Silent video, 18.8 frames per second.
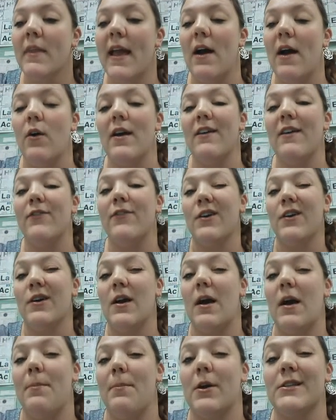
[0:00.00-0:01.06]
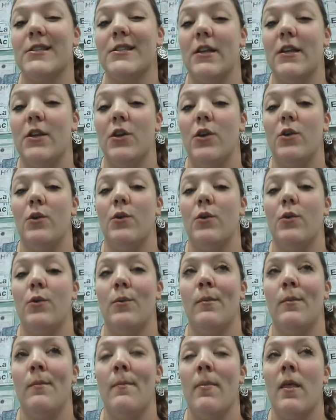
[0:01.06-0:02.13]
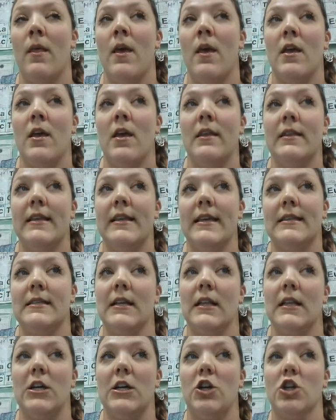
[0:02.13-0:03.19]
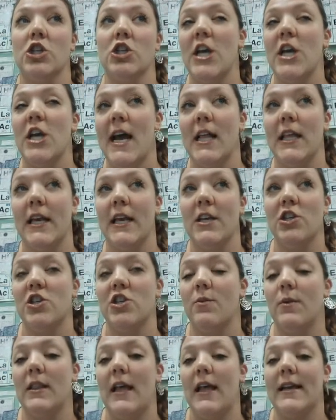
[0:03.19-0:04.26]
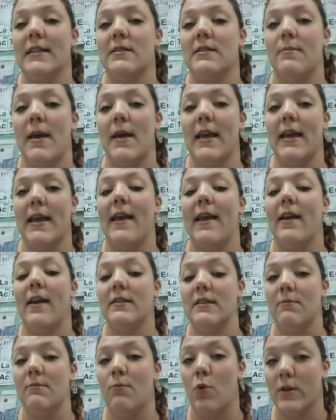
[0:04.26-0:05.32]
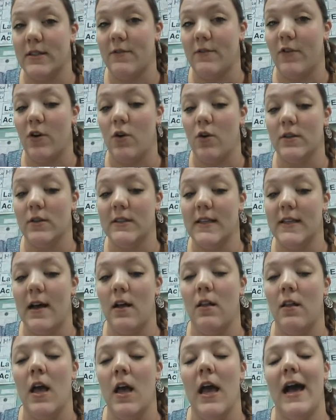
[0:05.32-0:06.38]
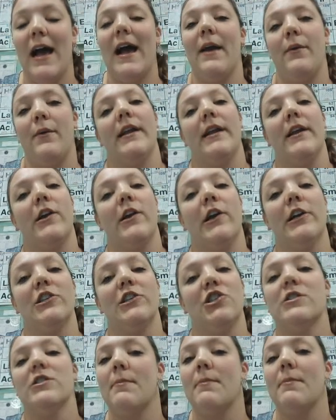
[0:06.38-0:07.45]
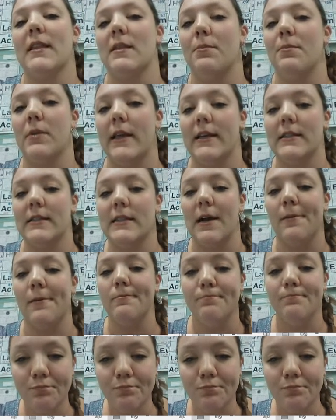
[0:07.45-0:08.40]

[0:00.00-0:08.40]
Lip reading: Now, if you're a person who needs a little challenge and would like to make a more difficult cell, I would encourage you to make the plant cell.